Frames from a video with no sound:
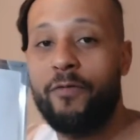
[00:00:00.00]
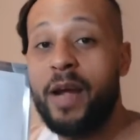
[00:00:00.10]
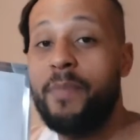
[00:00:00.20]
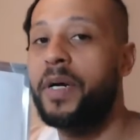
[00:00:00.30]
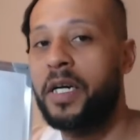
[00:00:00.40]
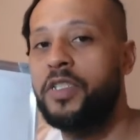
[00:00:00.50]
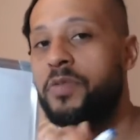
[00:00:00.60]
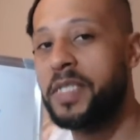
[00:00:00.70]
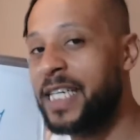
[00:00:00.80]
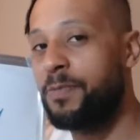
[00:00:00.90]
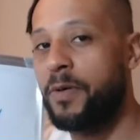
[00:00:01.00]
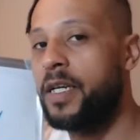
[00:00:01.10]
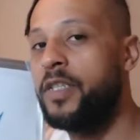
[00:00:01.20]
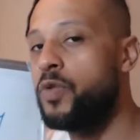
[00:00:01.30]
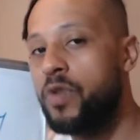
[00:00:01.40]
right because you
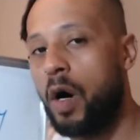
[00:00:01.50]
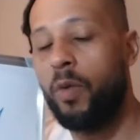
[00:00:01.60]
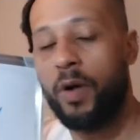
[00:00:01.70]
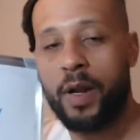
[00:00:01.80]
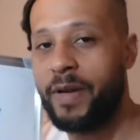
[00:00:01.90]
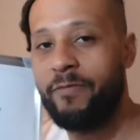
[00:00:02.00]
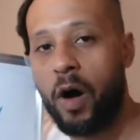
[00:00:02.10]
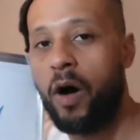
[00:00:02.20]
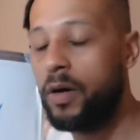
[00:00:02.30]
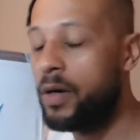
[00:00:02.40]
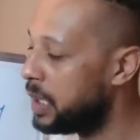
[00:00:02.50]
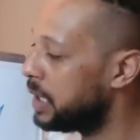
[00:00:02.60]
desperately do not want to be wrong.